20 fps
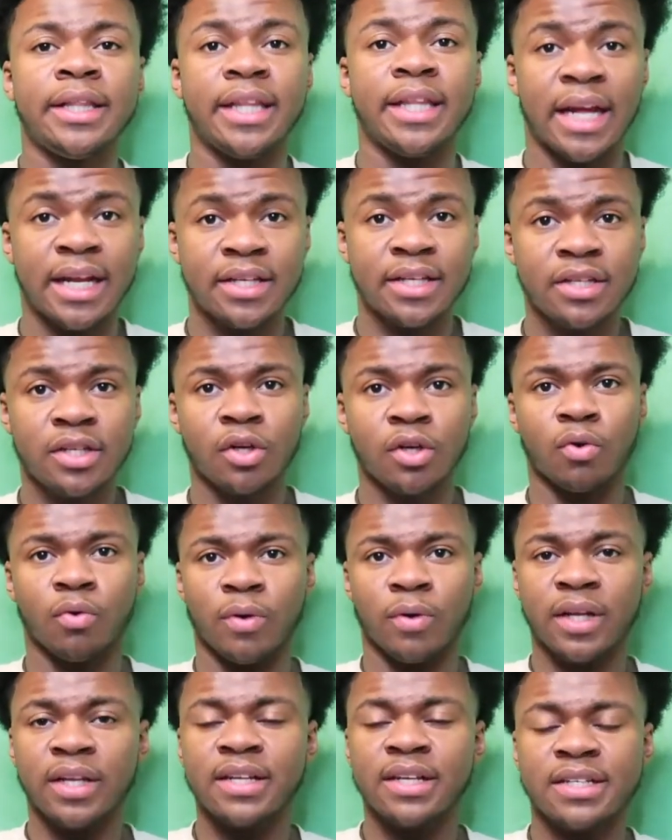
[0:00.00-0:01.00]
that's the
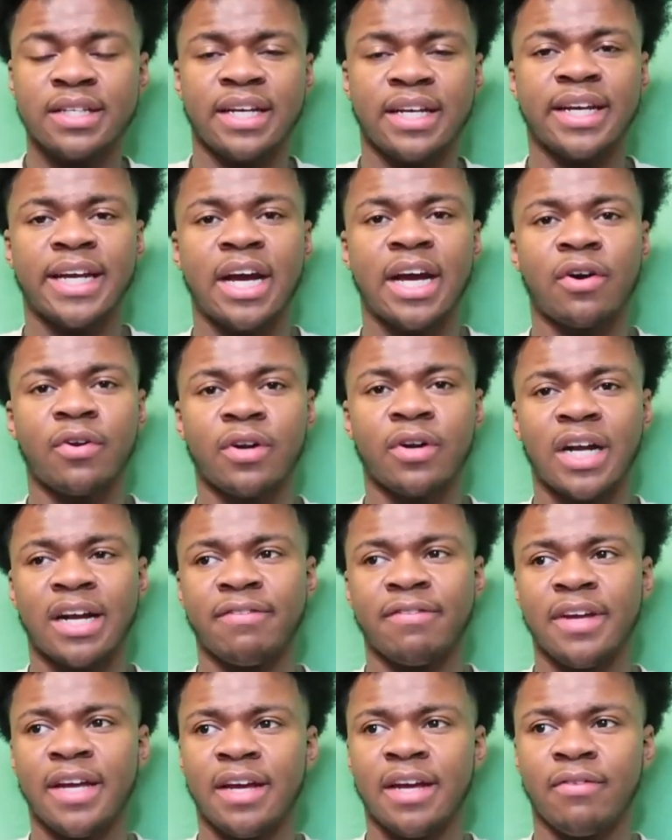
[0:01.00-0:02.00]
realest encounter
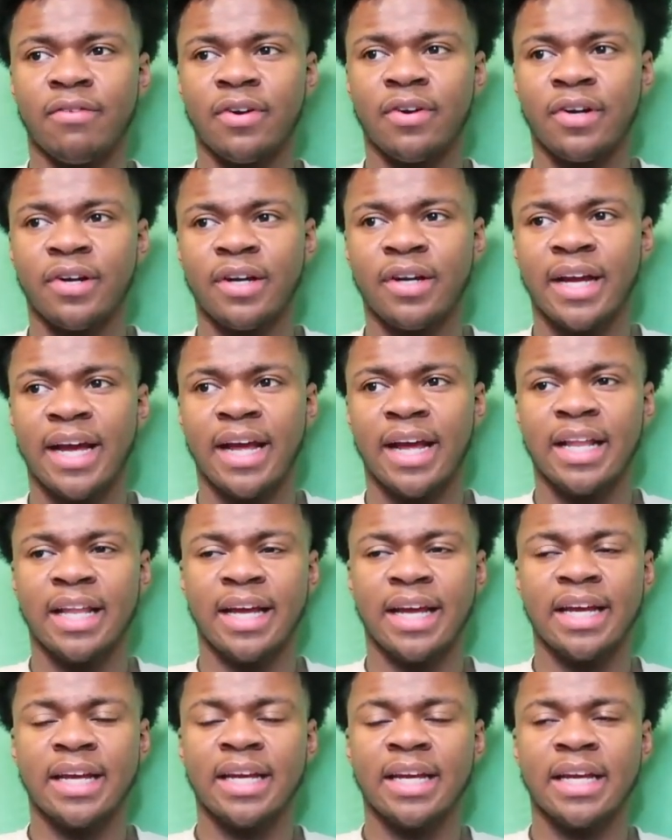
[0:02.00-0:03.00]
I've ever,
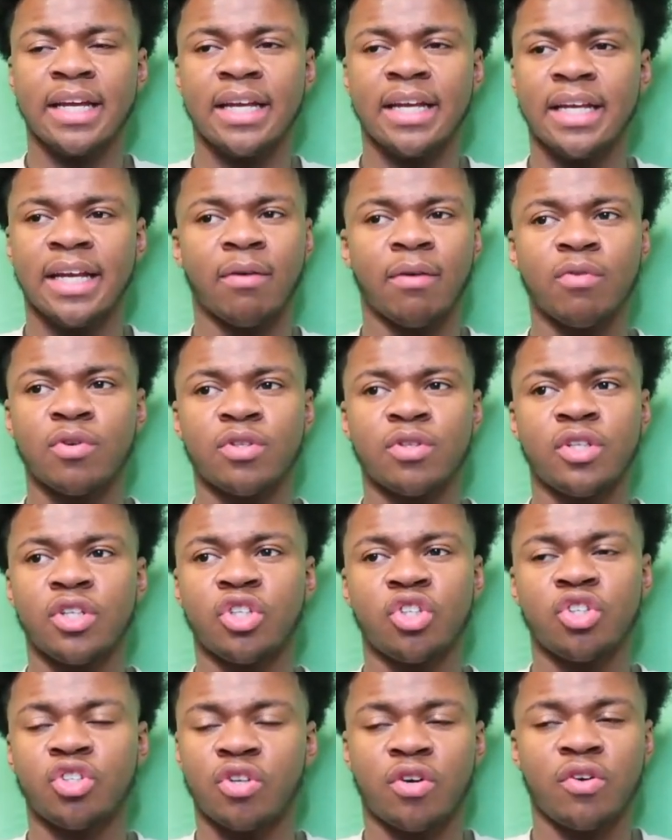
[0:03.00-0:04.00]
like, that was the
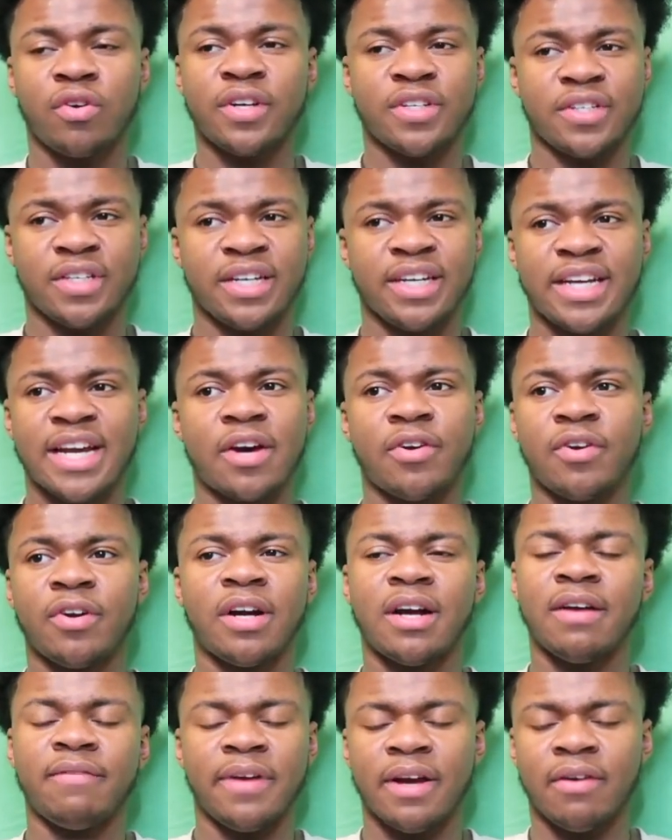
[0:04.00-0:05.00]
strongest encounter
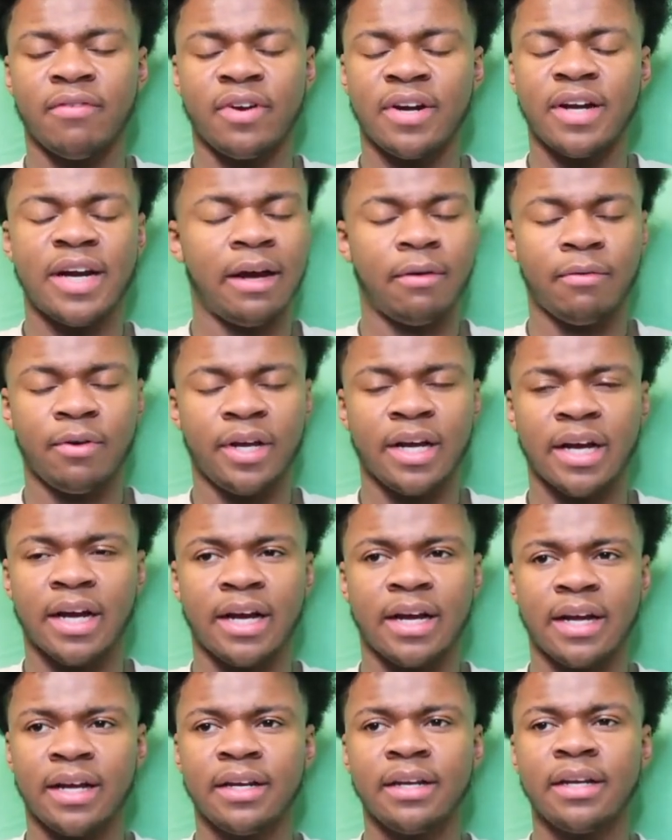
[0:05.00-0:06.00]
I've ever had with
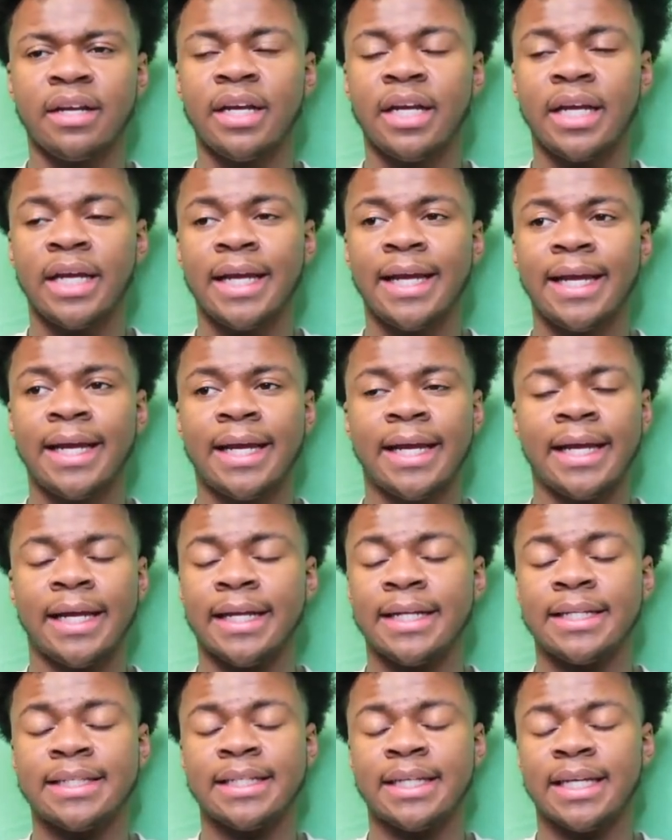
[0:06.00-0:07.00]
God.
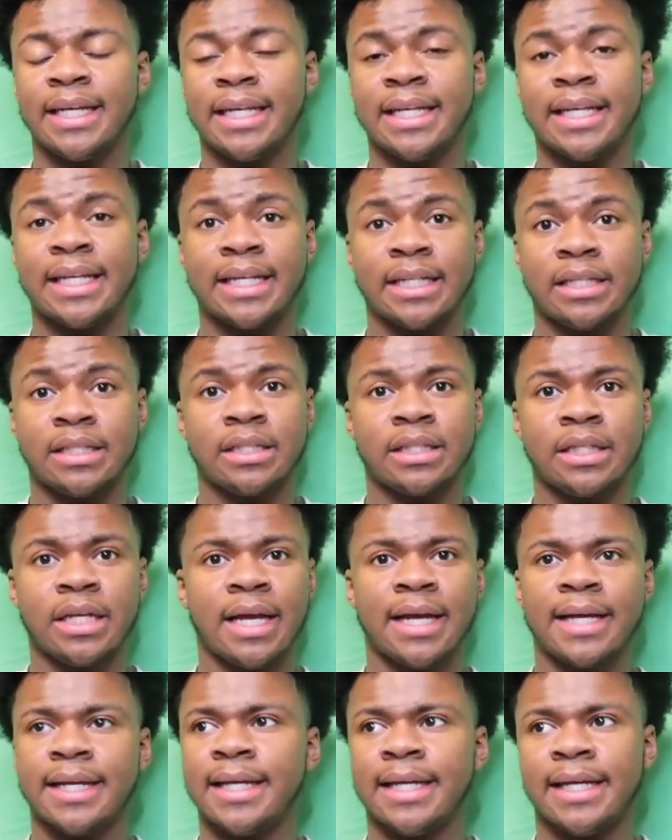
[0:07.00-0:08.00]
And it's and it's
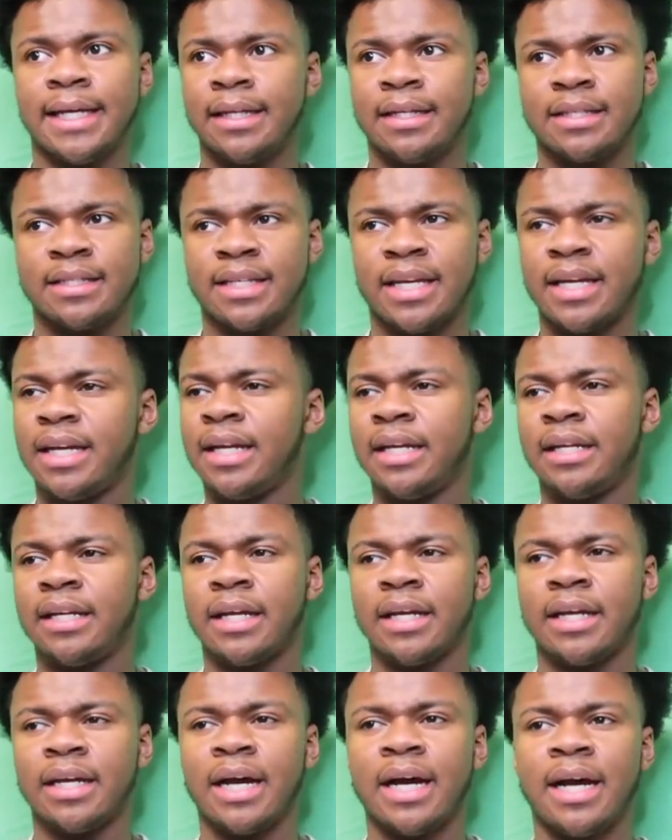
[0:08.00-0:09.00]
insane
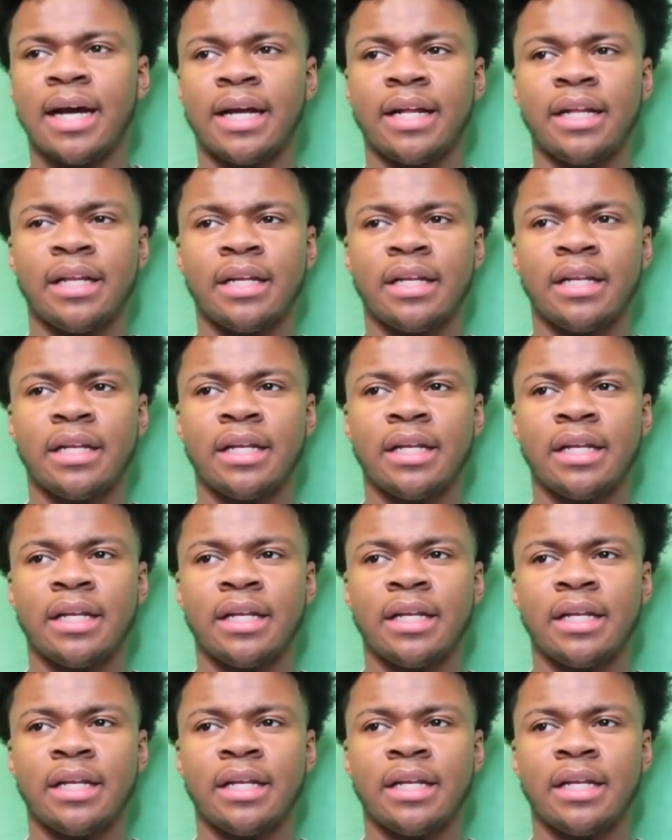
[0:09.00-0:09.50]
that God